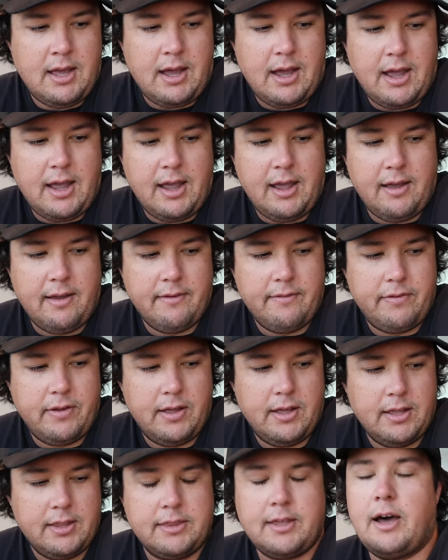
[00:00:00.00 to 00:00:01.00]
I have
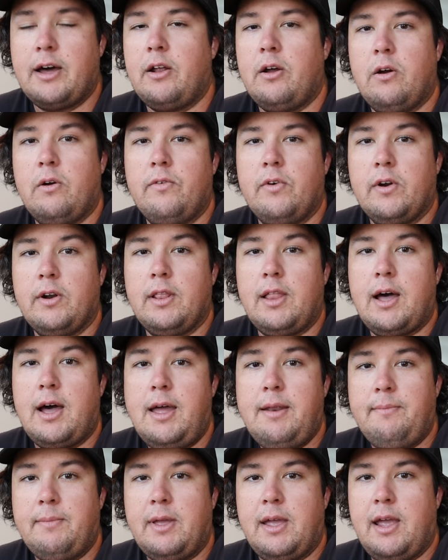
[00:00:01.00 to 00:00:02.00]
thought over a
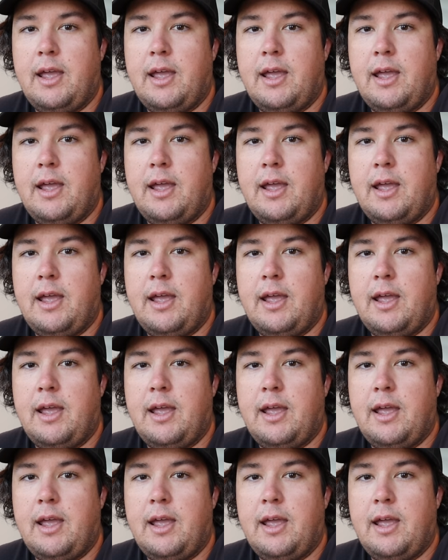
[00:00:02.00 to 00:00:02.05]
lot